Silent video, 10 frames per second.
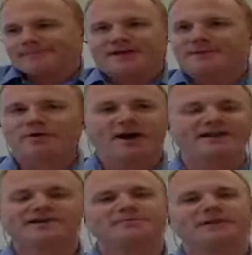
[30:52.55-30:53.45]
I
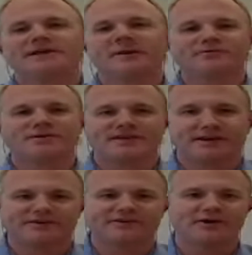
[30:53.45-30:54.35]
probably didn't complete
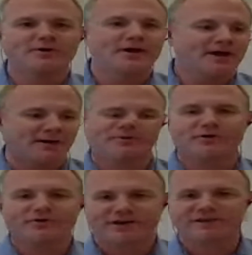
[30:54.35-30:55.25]
everything. So I'm
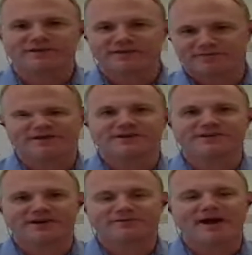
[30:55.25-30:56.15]
pushing the
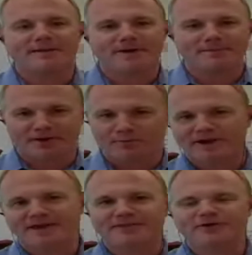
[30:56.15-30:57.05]
things I didn't wrap up, and I
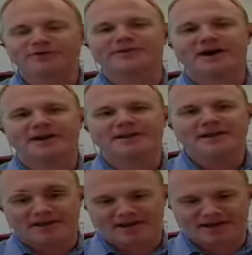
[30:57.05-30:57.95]
want to get those done
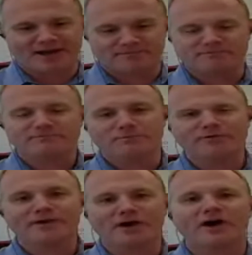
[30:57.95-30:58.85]
and get
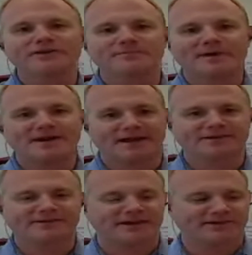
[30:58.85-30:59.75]
moving on to my
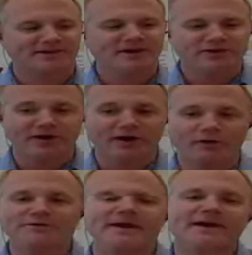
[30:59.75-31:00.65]
next things. So I
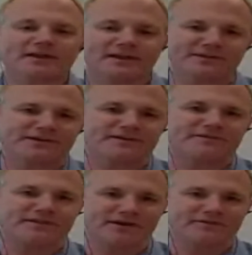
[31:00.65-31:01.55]
always make a list
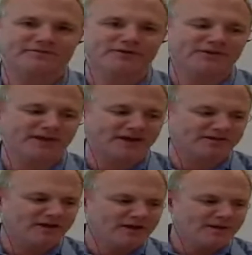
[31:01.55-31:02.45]
of the first
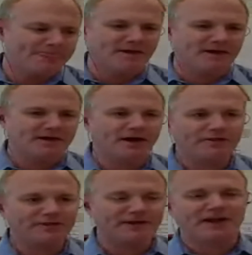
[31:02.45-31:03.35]
things. The
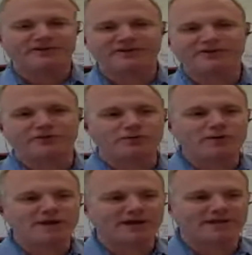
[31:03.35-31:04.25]
other thing I
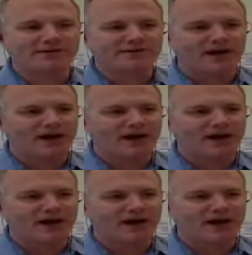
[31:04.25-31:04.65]
do is